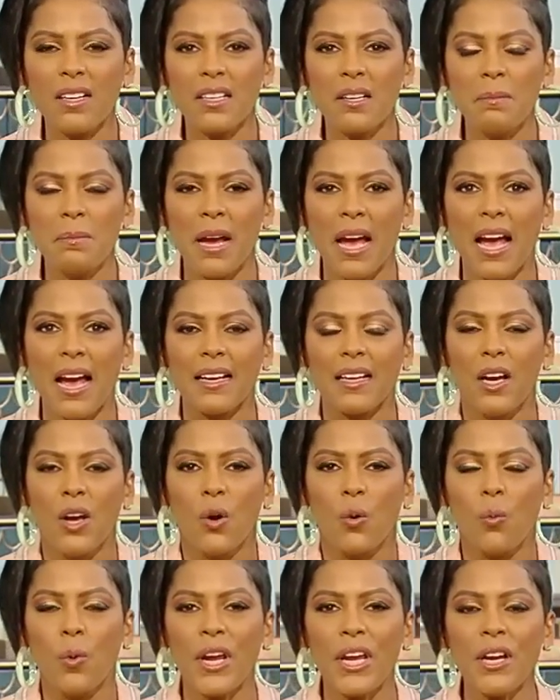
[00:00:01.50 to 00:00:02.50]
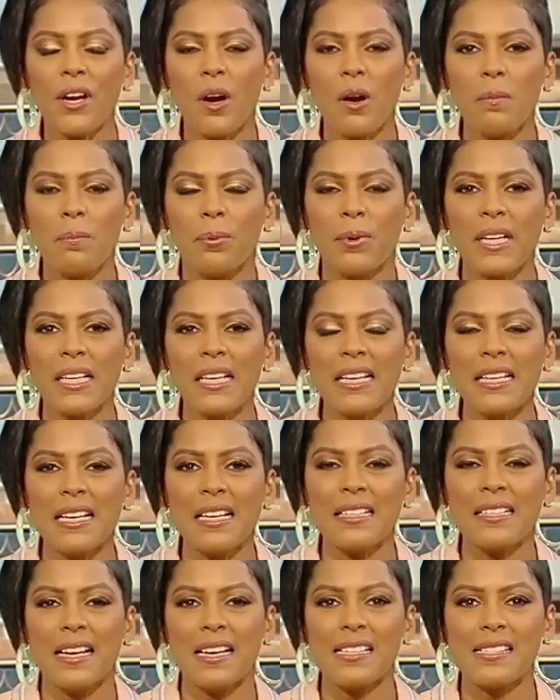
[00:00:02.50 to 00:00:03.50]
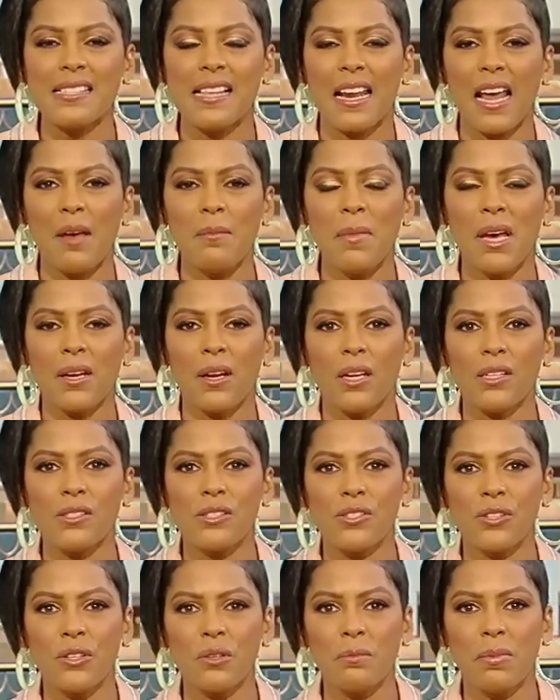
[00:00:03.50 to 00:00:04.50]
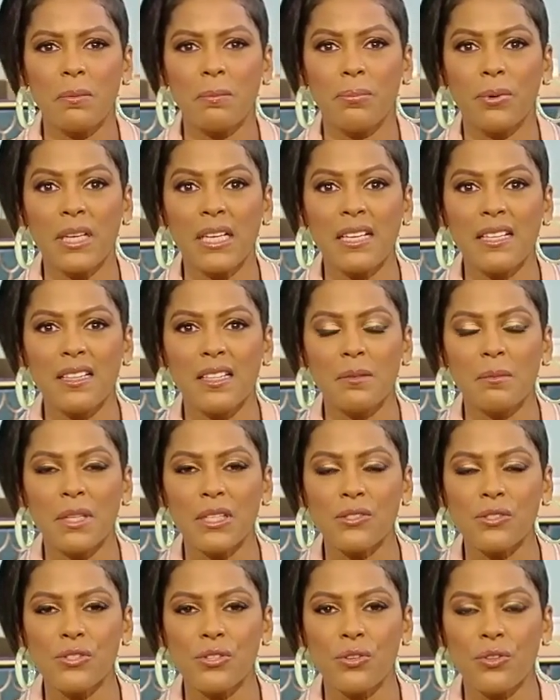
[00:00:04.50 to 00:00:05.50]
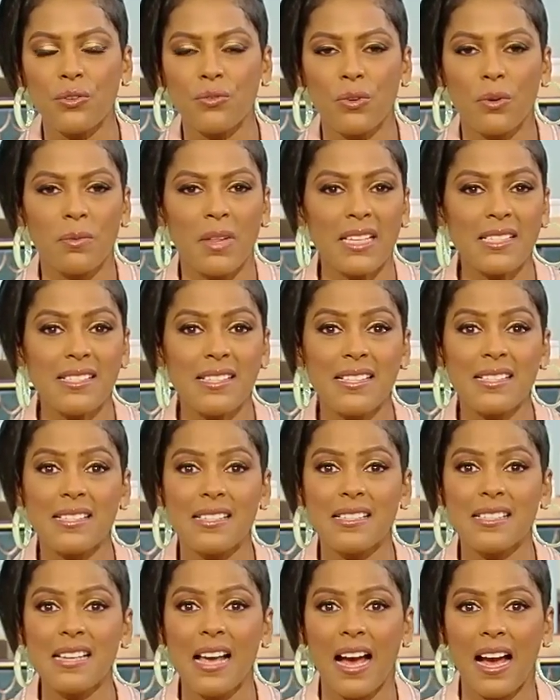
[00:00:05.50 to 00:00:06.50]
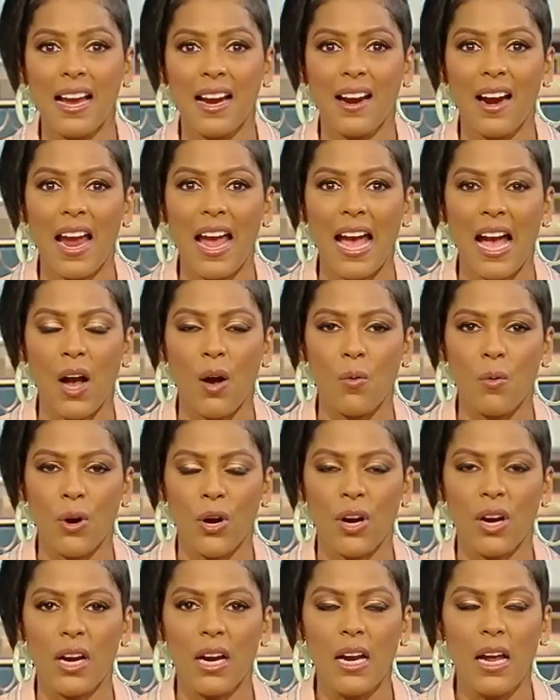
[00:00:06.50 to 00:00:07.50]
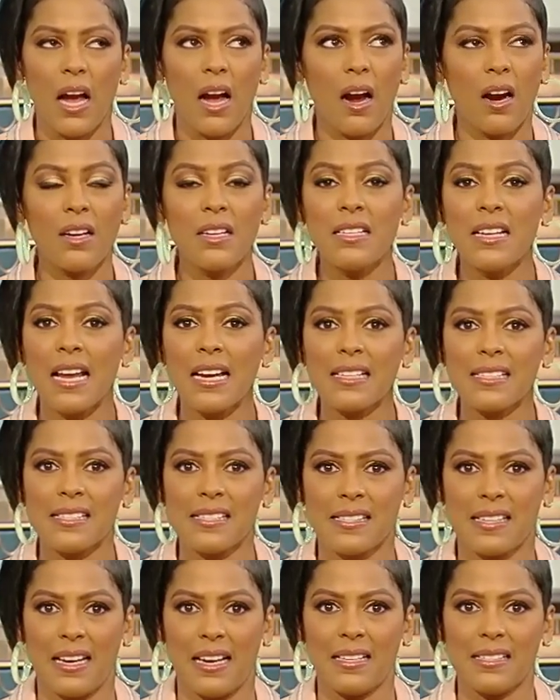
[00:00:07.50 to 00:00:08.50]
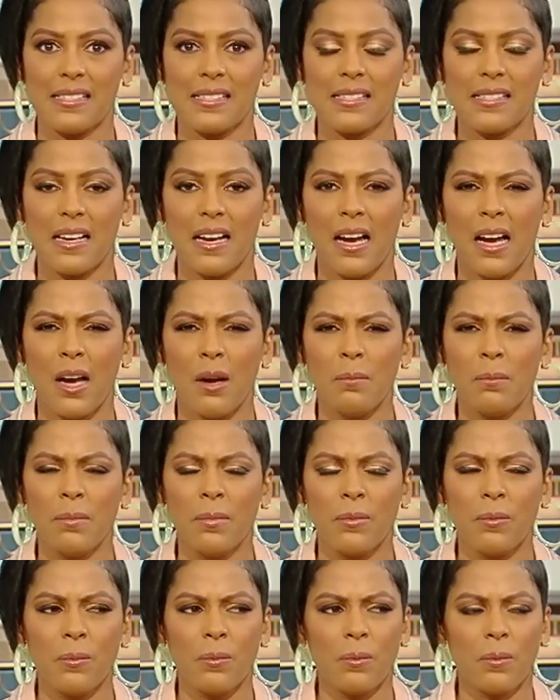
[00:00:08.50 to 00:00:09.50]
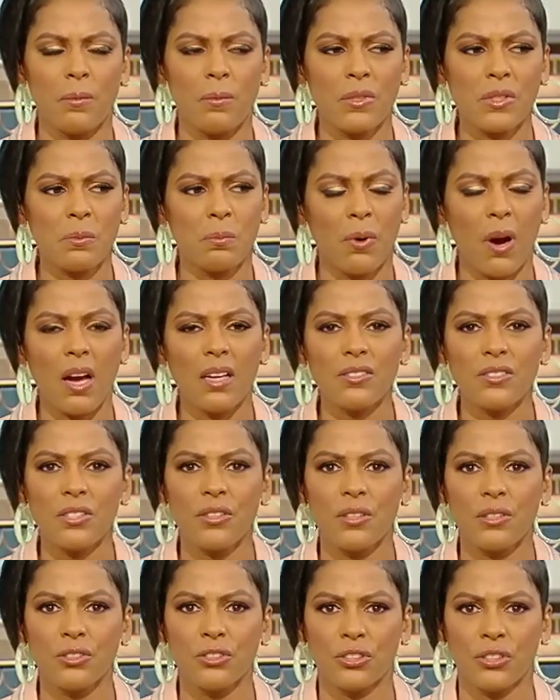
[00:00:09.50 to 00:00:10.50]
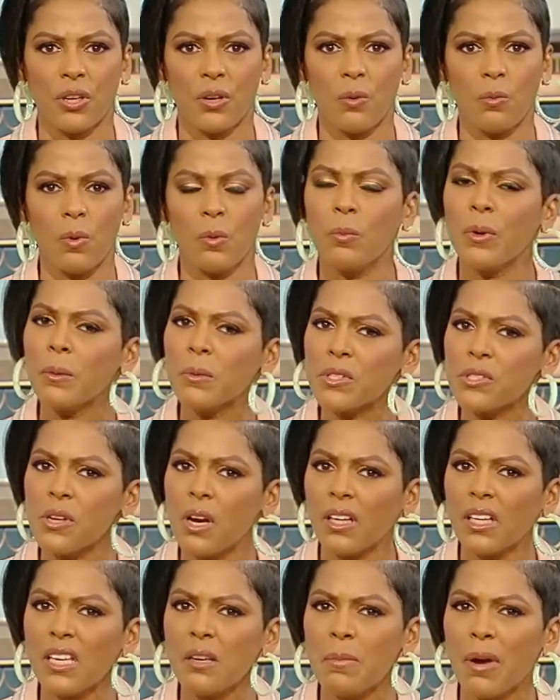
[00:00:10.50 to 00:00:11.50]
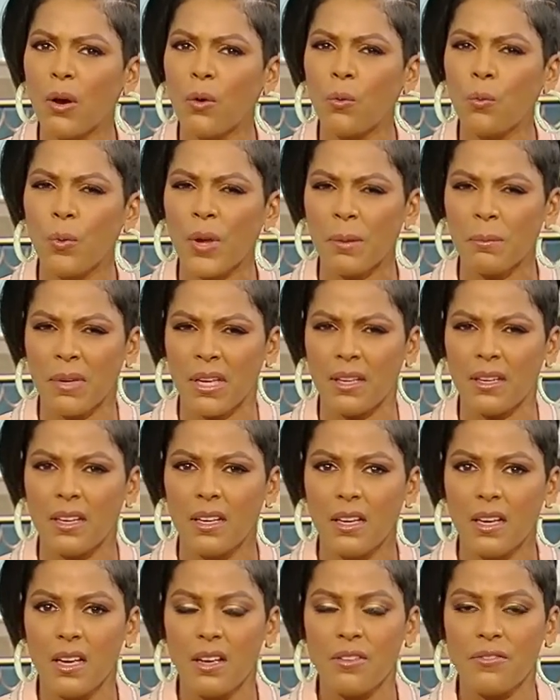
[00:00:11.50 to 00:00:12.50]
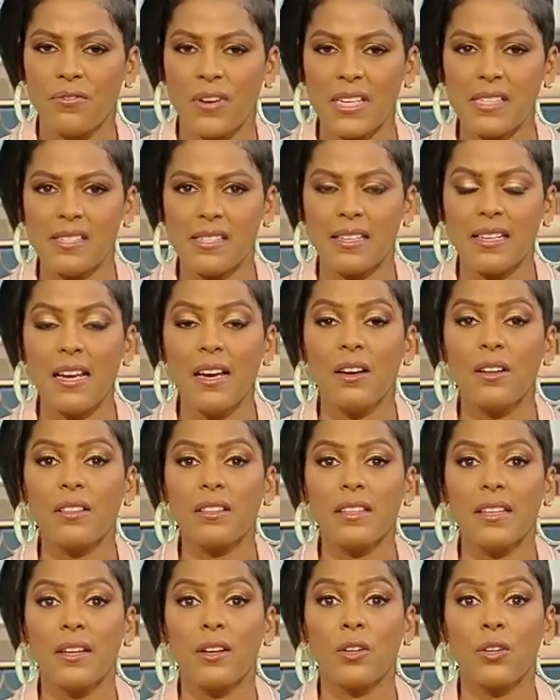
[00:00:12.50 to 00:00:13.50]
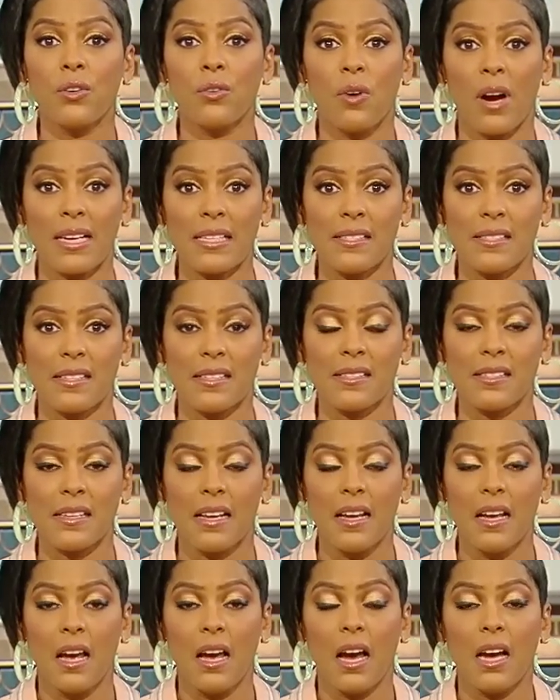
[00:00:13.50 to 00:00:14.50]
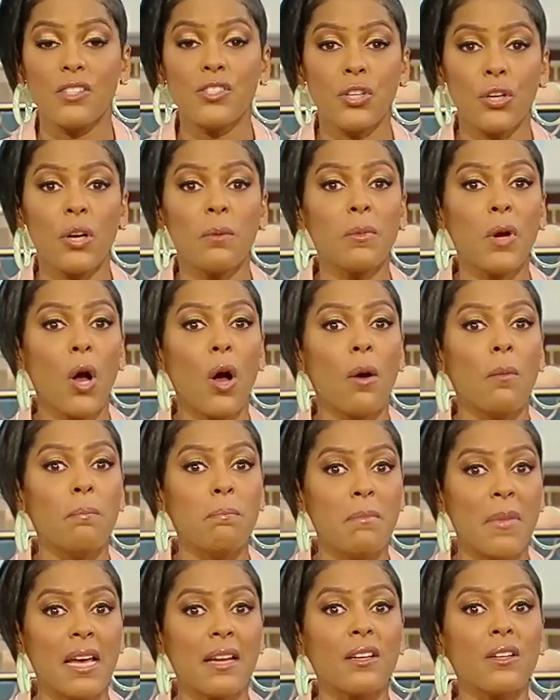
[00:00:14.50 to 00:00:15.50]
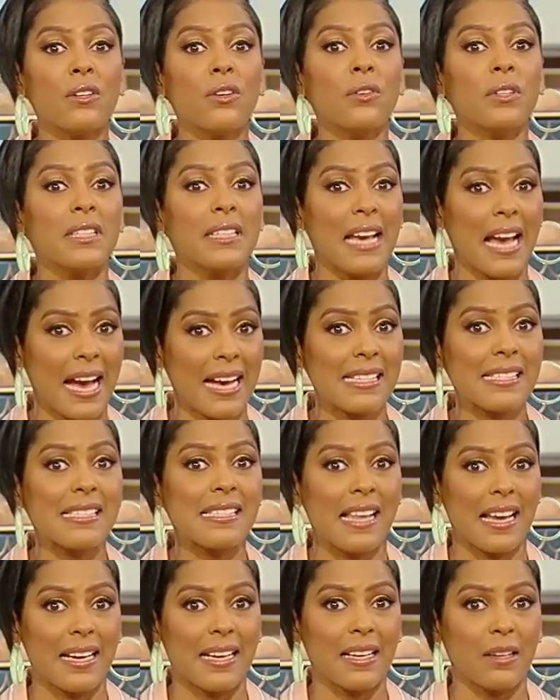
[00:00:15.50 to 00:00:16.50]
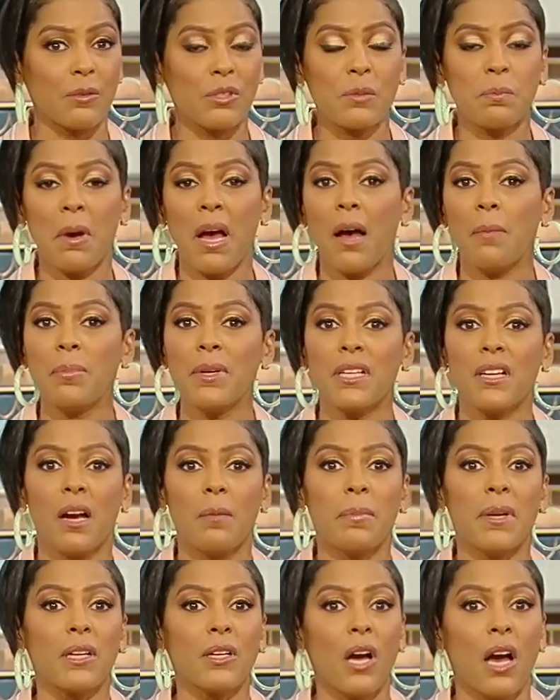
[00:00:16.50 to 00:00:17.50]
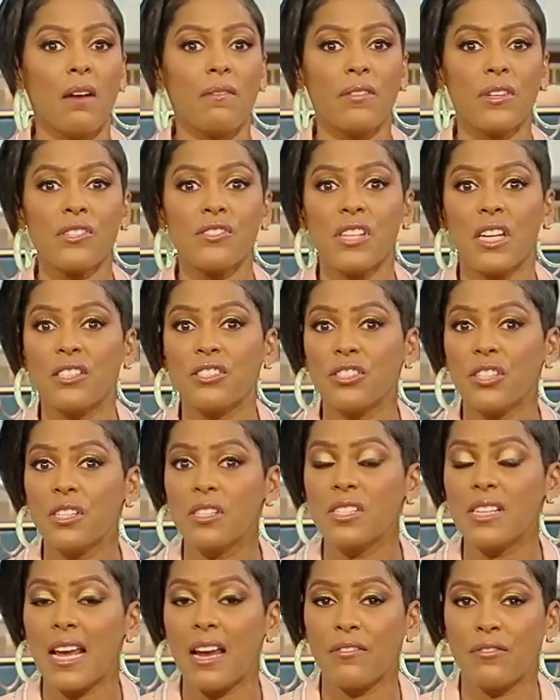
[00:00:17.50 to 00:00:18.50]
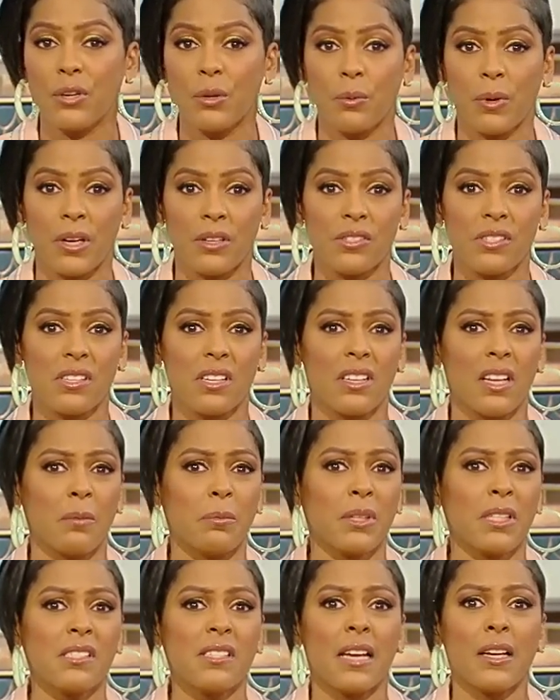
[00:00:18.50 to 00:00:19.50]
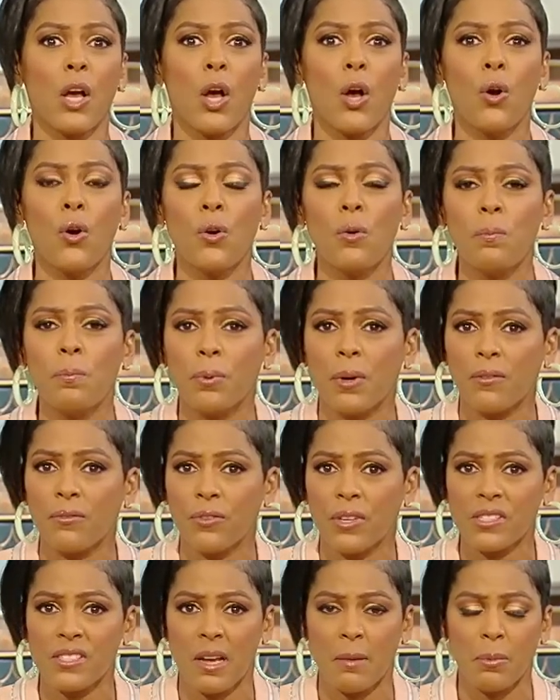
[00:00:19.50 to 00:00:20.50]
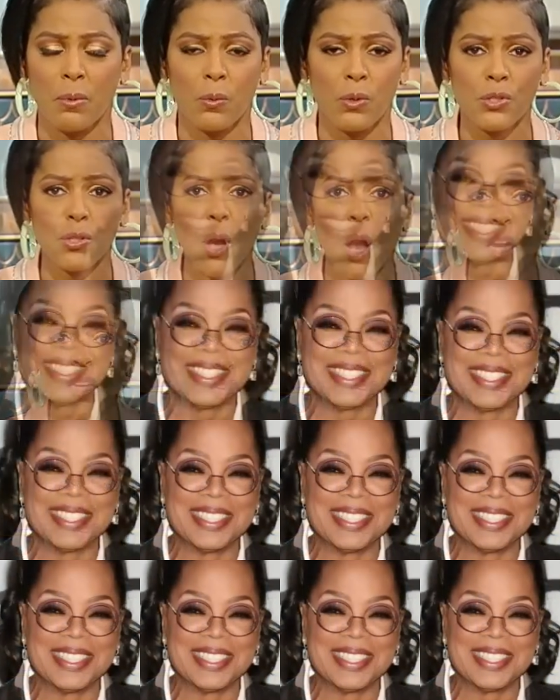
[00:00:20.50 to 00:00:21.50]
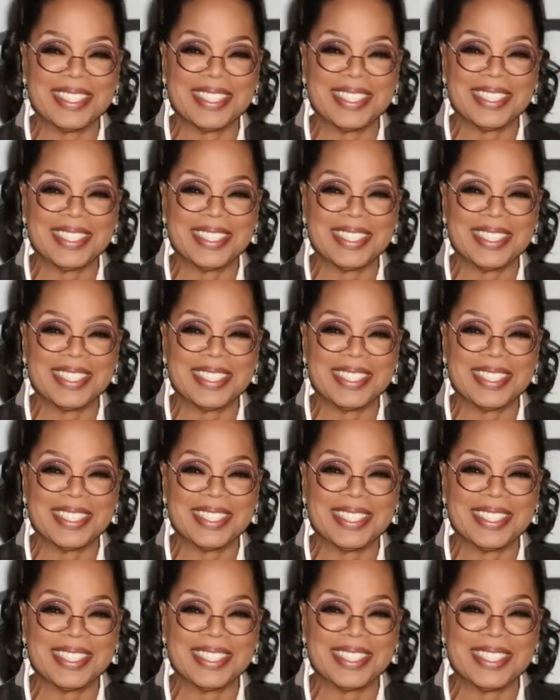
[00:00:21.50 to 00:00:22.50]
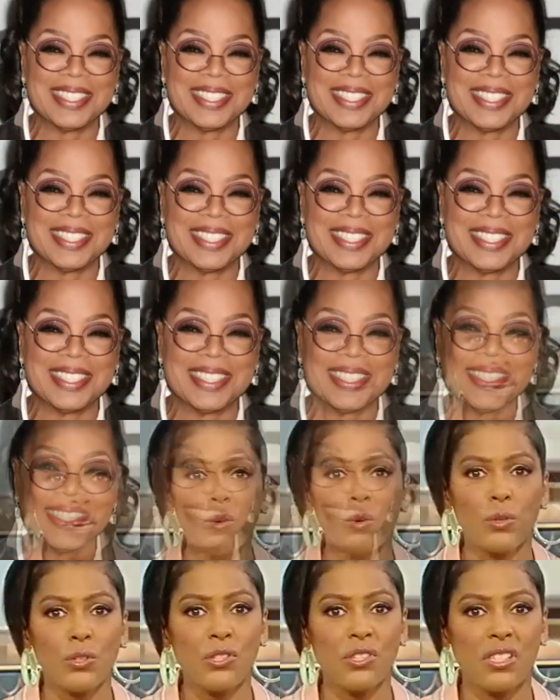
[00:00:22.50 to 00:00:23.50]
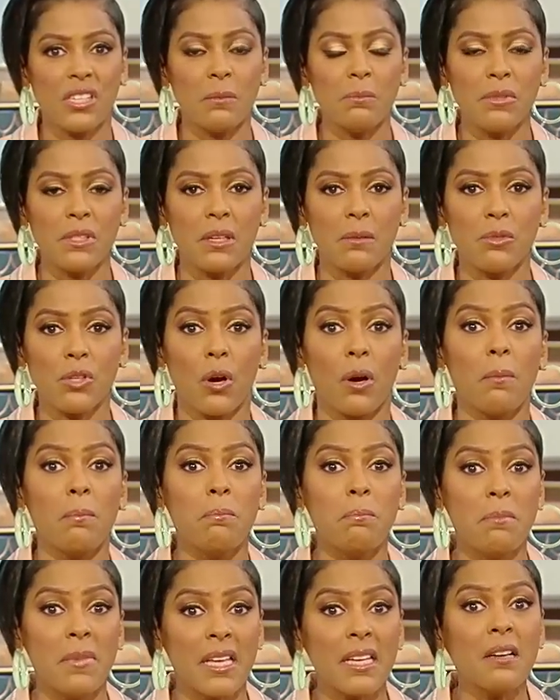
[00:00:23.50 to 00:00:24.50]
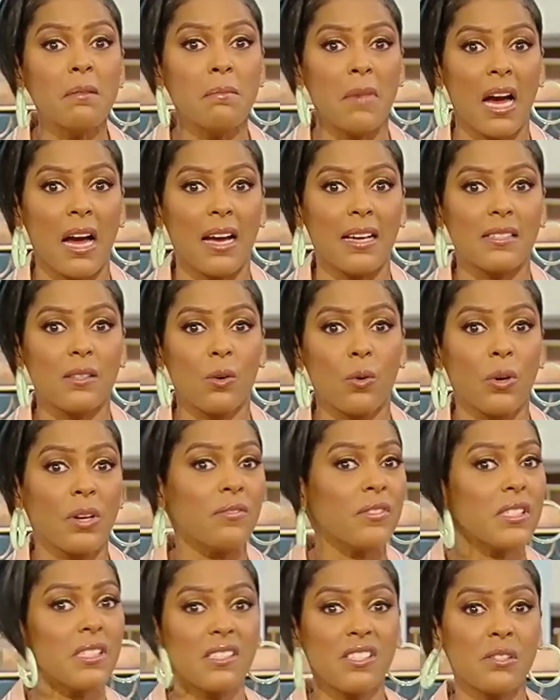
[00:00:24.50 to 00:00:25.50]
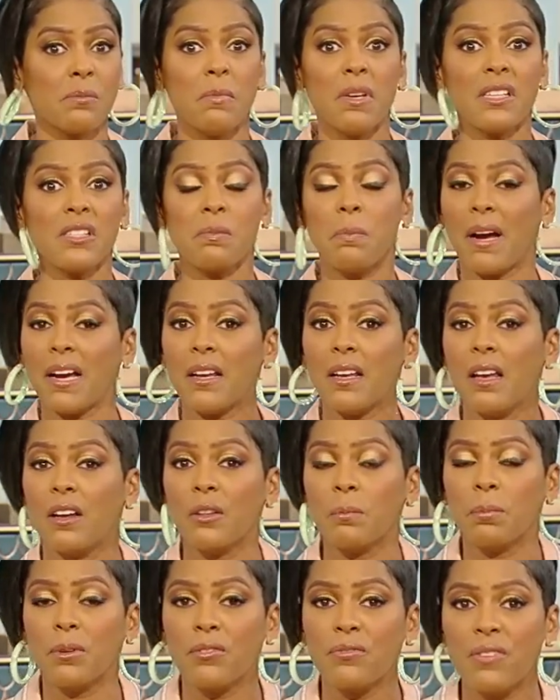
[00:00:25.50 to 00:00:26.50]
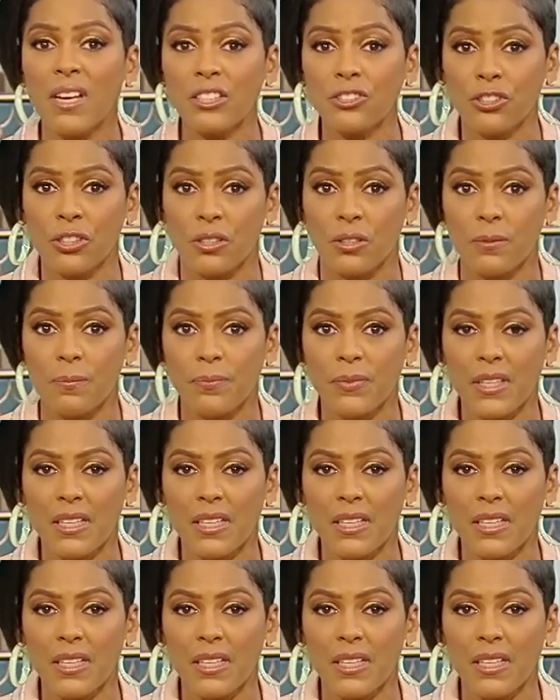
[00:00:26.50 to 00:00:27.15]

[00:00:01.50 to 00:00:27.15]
Welcome back. We are bringing in guests that I met on Zoom, but bringing them into the room. That's this entire hour. Our next guest um, was brought to the show when we were talking about women facing healthcare crisis. A term called medical gaslighting was popping up in conversations everywhere. Celebrities like Oprah, for example, were talking about it. And it's when your pain or symptoms are minimized or even dismissed by a health professional.